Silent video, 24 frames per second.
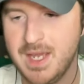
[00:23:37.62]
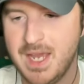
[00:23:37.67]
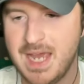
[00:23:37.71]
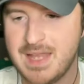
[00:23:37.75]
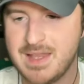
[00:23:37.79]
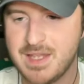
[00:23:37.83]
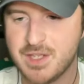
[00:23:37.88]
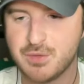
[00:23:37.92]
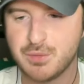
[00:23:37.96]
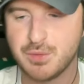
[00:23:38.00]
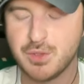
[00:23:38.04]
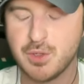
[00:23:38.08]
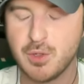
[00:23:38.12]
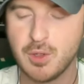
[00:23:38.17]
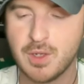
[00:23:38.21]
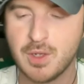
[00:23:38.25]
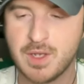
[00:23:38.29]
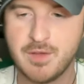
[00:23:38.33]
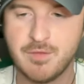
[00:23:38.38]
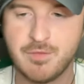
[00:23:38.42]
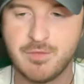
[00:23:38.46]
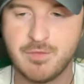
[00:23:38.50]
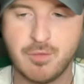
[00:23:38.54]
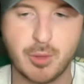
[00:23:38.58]
And that's what you're
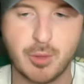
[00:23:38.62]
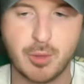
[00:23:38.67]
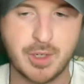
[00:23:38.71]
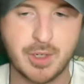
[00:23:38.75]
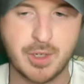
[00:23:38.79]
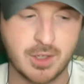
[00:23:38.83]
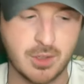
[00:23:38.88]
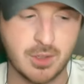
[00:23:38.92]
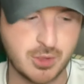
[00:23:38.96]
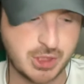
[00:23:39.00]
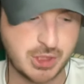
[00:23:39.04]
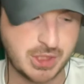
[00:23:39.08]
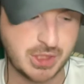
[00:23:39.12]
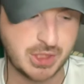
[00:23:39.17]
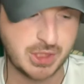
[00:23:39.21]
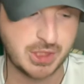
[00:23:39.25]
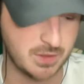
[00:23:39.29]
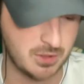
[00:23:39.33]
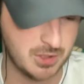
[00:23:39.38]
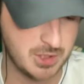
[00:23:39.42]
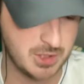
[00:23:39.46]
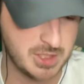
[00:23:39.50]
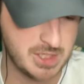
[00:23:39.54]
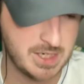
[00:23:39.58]
looking for in a coaching
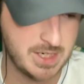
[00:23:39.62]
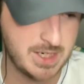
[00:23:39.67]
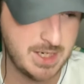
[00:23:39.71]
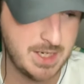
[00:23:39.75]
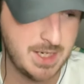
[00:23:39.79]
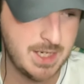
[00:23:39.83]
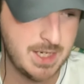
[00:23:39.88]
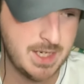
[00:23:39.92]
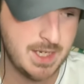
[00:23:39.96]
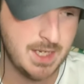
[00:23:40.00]
search.